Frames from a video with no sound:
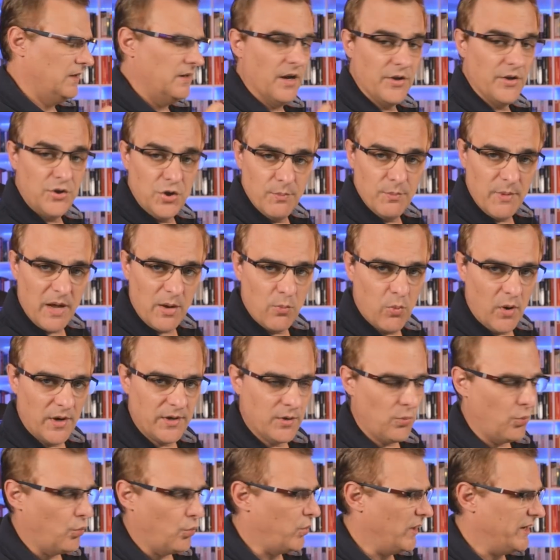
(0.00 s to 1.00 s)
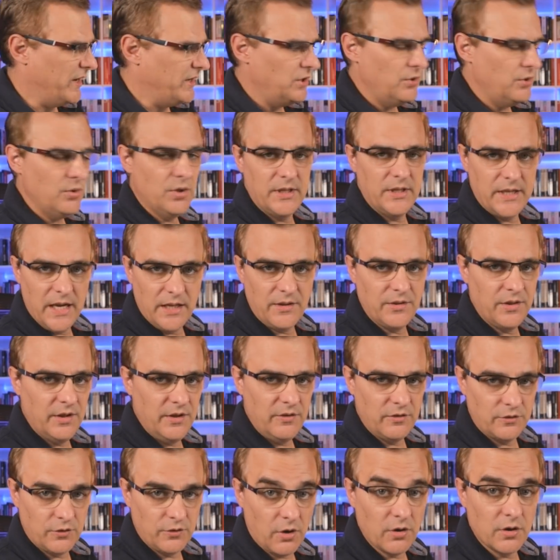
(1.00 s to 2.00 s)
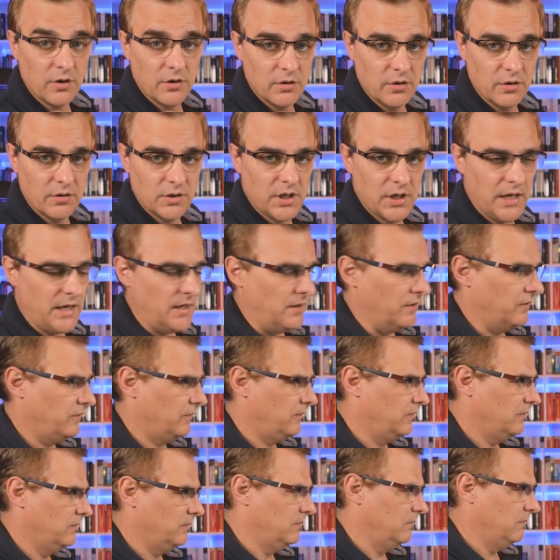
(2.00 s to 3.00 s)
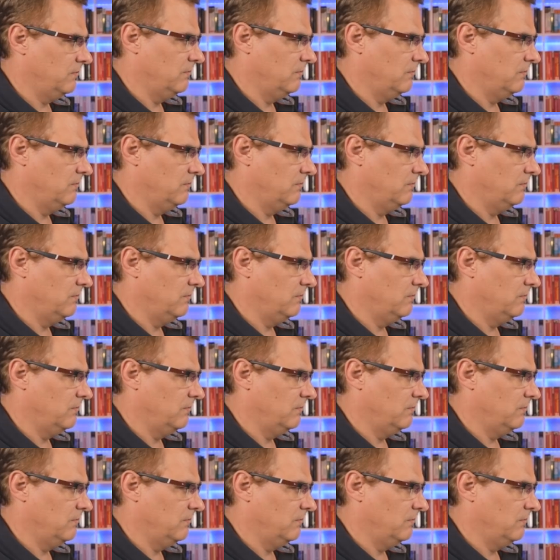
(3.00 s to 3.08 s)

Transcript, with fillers: Now you may wonder, where do you get these Docker containers?